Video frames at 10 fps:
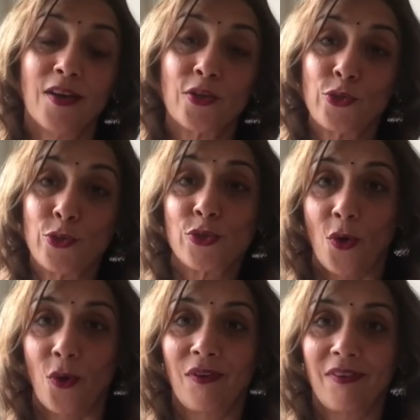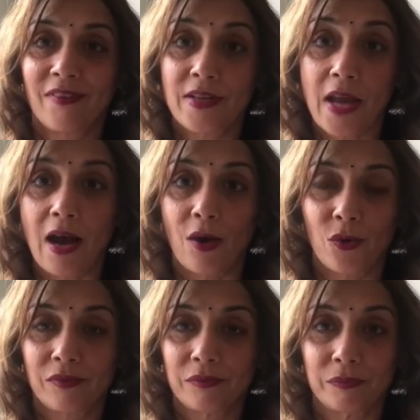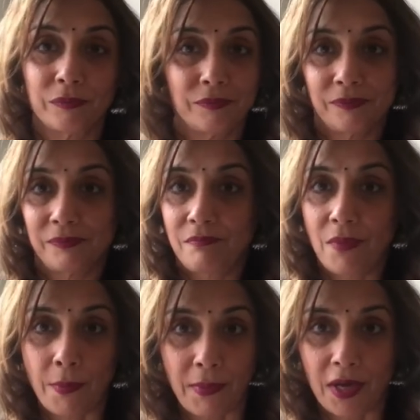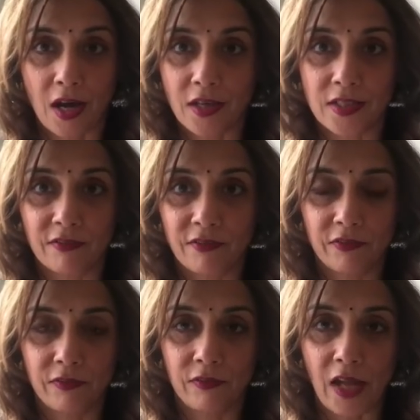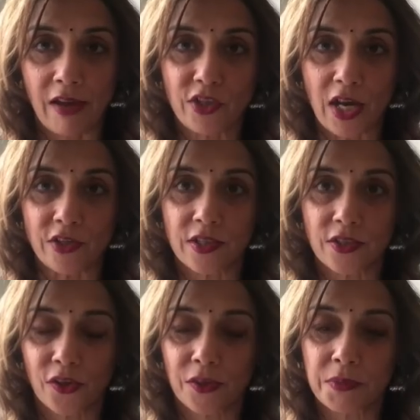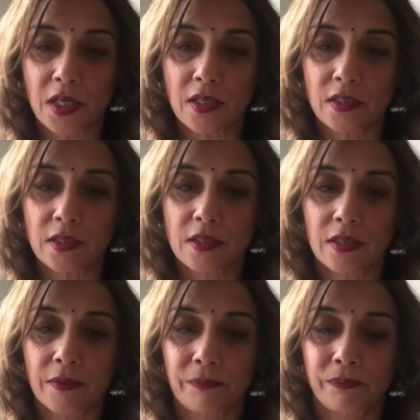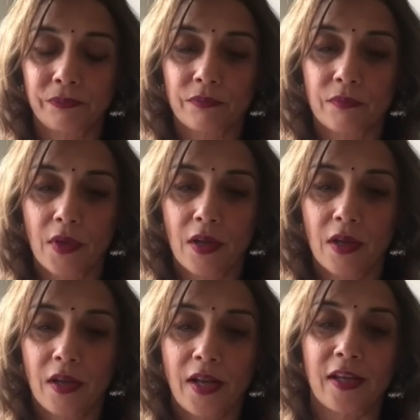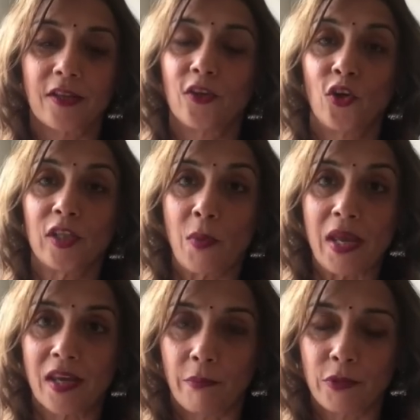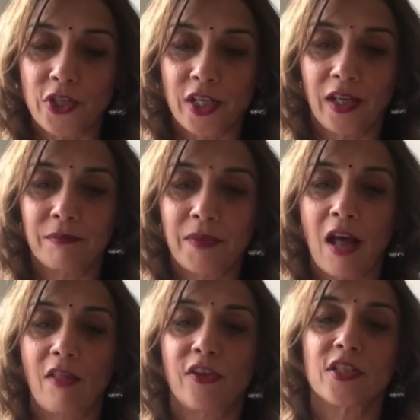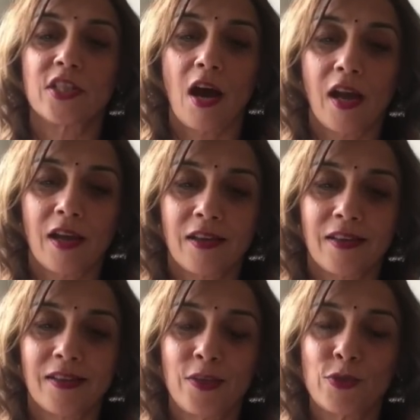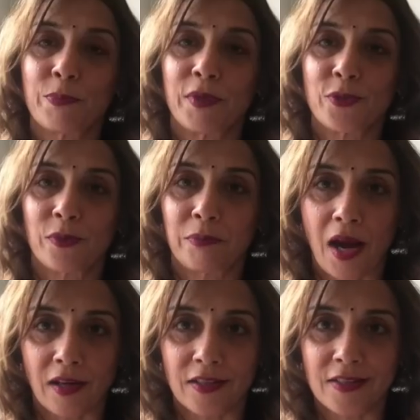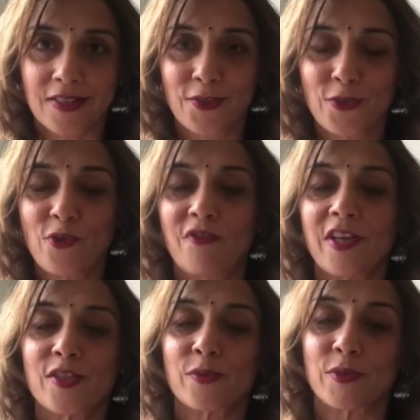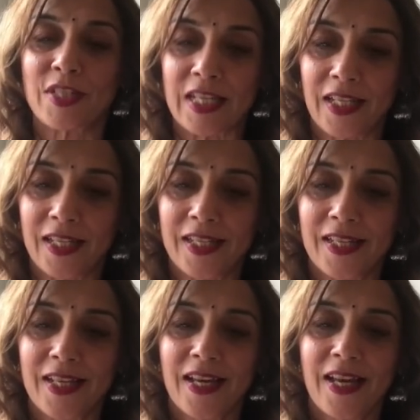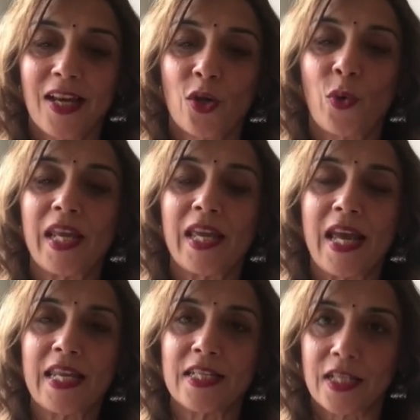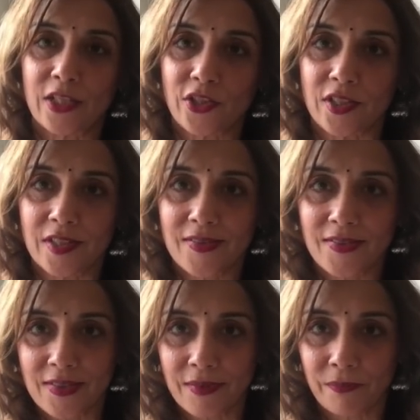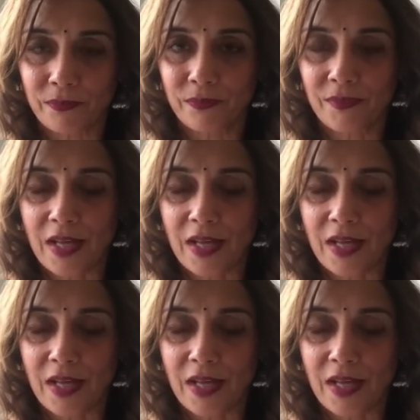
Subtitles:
to do so now, maybe because of life-changing circumstances, like early waking up regime, healthier diet, new spiritual practice, new fitness routine, quitting any addictions, and